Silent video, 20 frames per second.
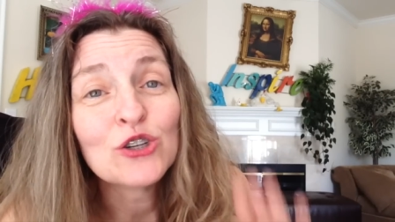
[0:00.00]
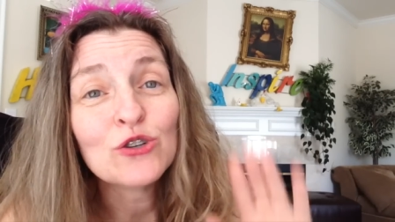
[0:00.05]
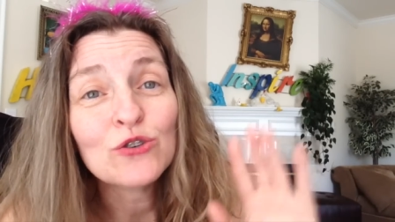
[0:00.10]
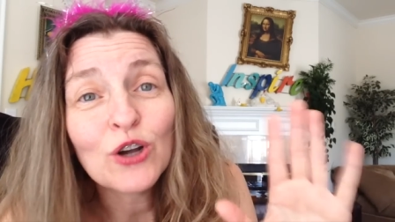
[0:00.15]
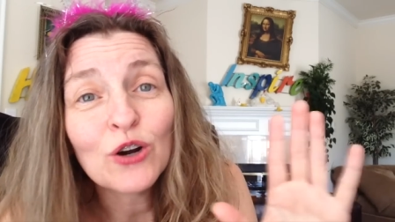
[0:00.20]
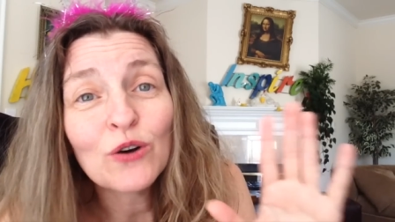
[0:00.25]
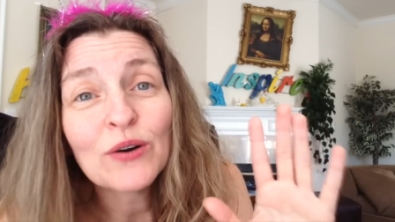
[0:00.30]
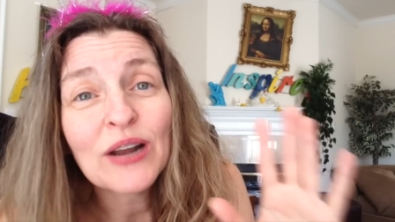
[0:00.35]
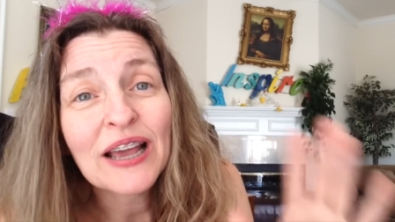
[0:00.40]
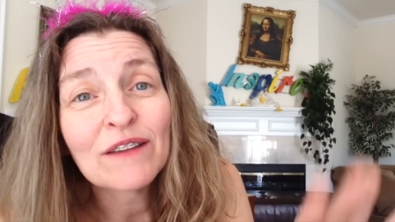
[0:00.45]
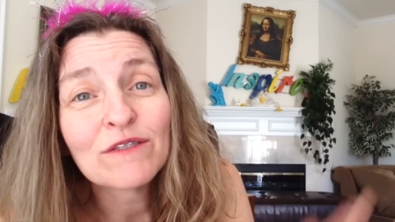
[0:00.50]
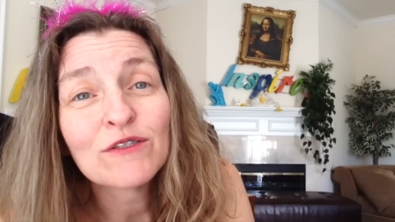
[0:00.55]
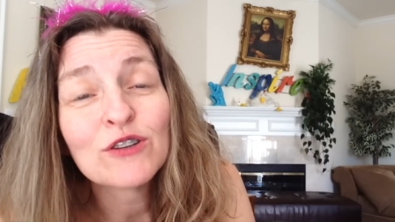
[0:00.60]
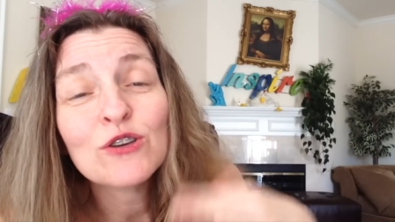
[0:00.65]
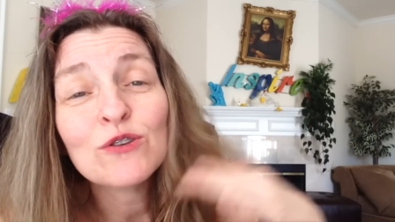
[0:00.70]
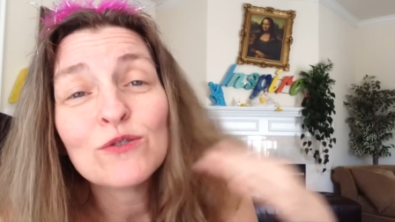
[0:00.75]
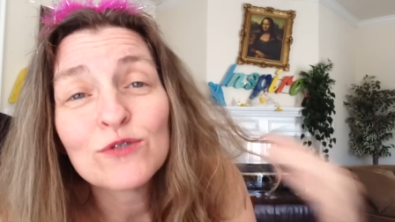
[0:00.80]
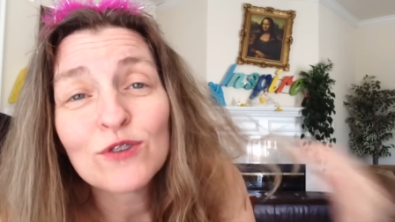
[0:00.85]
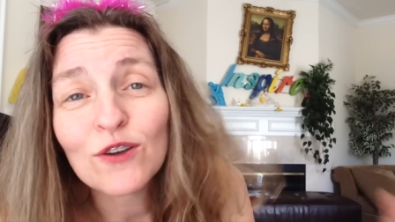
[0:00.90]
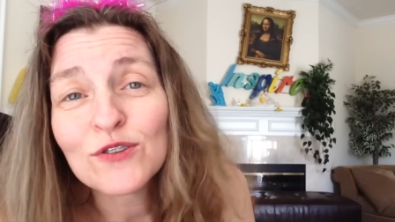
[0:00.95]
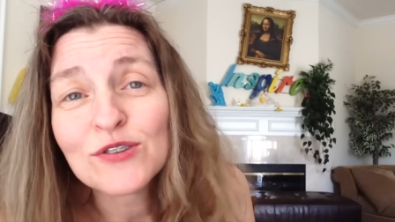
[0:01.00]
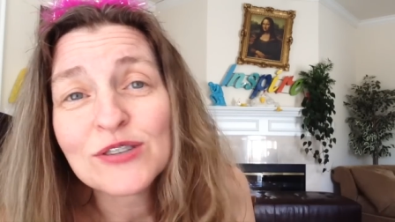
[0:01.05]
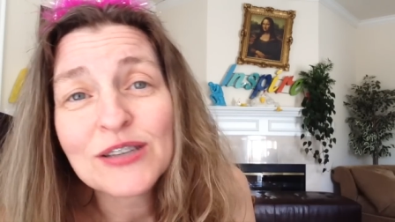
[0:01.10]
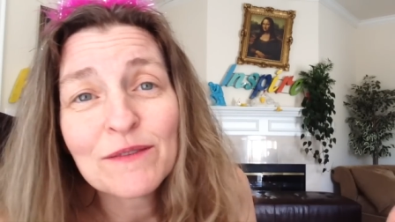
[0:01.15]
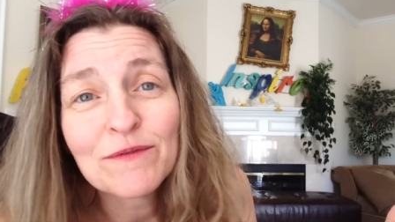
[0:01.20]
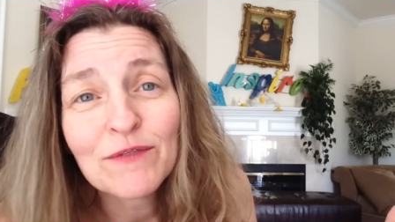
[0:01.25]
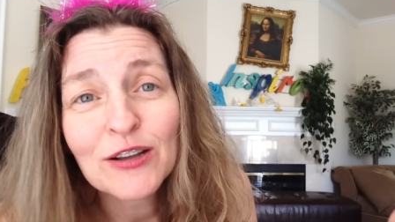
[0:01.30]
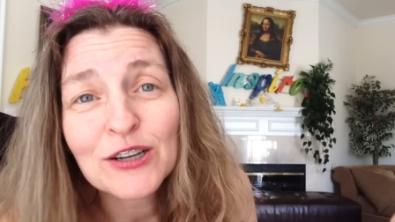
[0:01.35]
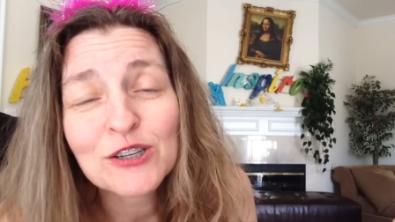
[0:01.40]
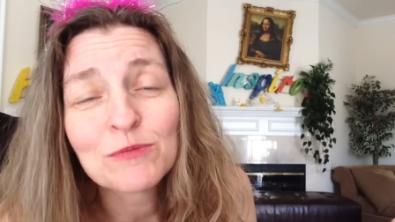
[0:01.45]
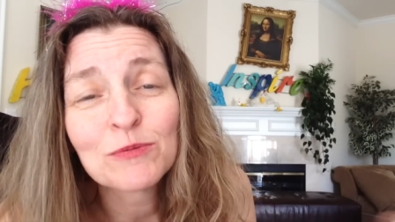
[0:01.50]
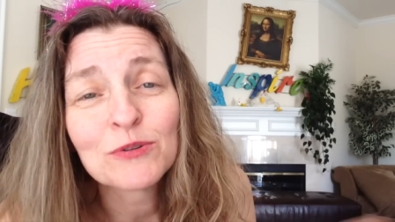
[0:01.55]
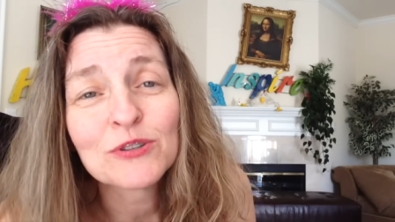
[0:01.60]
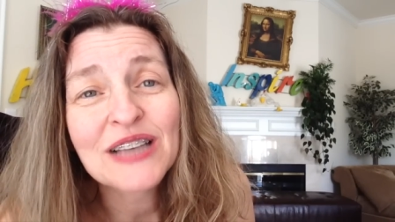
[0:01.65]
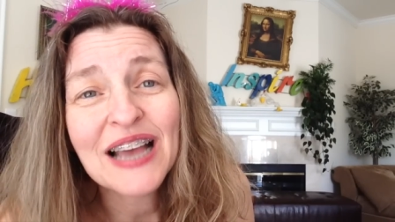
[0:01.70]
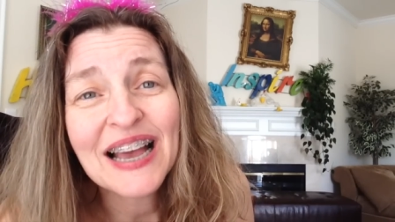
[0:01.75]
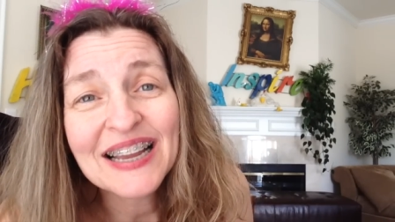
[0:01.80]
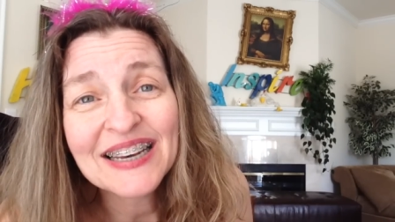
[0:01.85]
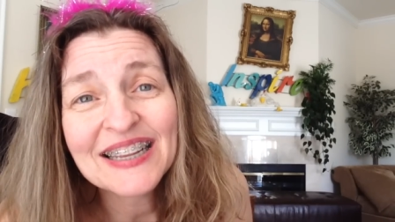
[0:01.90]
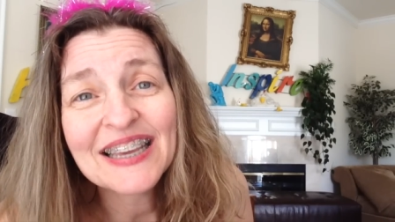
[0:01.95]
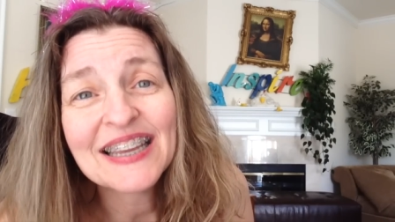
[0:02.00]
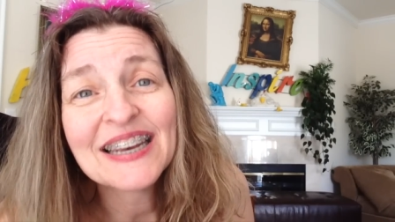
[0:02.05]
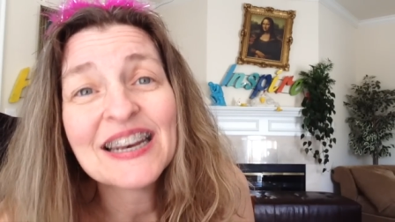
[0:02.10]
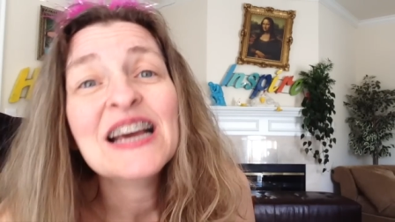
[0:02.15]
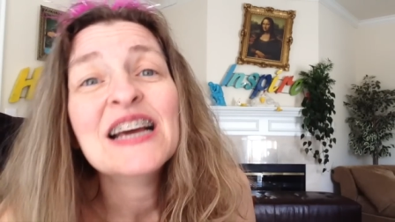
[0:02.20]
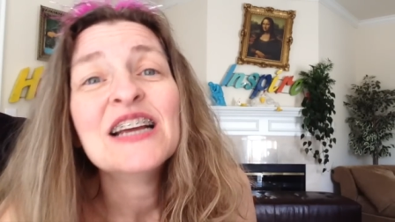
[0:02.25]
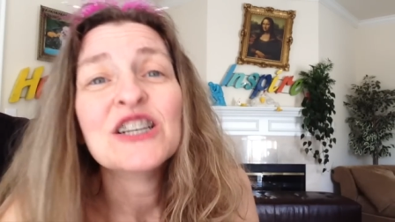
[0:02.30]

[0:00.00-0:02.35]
You don't have to use all the same vegetables I did.